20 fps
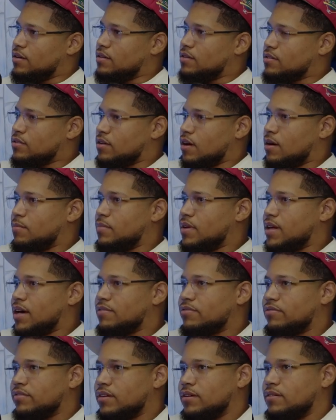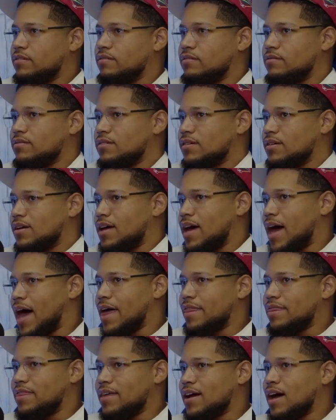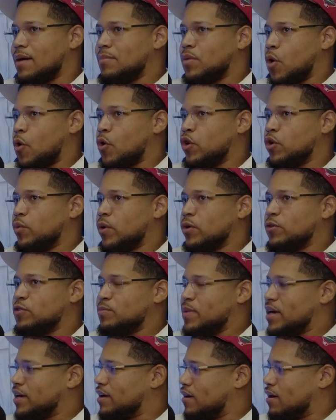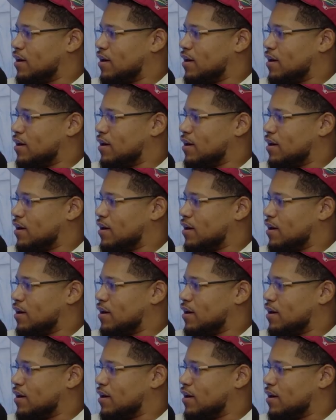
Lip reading: So I think I'm the only one who's making